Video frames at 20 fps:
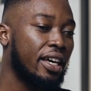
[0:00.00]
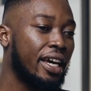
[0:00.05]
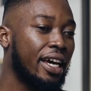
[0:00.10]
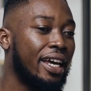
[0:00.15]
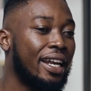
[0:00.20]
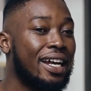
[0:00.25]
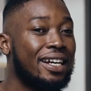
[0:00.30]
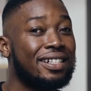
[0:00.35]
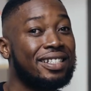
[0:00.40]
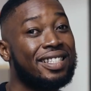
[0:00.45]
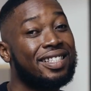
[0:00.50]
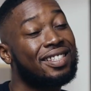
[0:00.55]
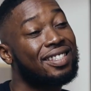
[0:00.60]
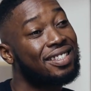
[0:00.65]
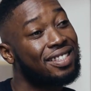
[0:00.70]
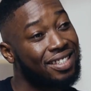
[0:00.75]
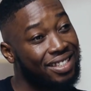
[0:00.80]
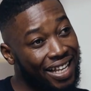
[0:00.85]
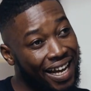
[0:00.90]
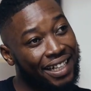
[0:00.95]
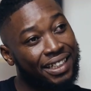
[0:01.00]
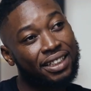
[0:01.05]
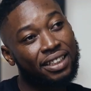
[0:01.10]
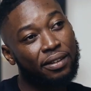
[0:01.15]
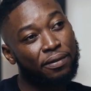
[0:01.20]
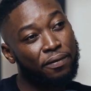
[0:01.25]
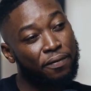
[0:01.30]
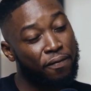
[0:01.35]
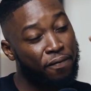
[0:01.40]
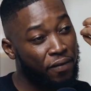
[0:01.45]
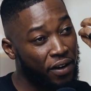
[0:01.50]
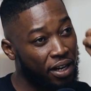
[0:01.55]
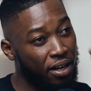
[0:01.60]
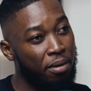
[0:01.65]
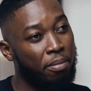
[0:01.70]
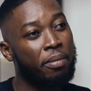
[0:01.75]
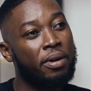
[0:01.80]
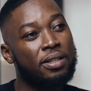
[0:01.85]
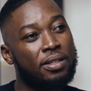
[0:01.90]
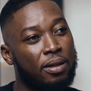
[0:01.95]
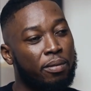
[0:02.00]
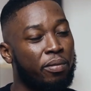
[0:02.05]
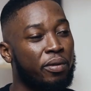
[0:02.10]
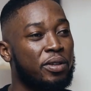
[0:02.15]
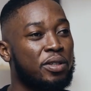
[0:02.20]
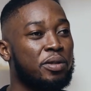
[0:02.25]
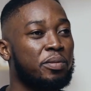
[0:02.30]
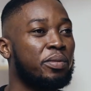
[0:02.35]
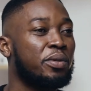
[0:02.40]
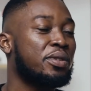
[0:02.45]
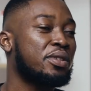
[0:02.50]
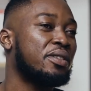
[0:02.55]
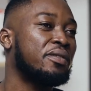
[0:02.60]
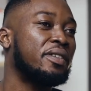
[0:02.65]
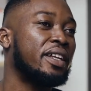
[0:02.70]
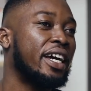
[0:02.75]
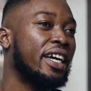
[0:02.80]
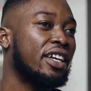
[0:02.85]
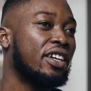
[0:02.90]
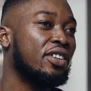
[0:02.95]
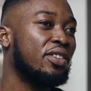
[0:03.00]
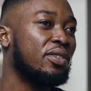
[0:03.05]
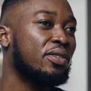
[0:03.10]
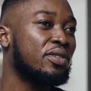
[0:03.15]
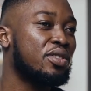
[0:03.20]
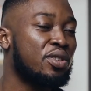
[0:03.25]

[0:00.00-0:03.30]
and understand the fundamental principles of like, you know,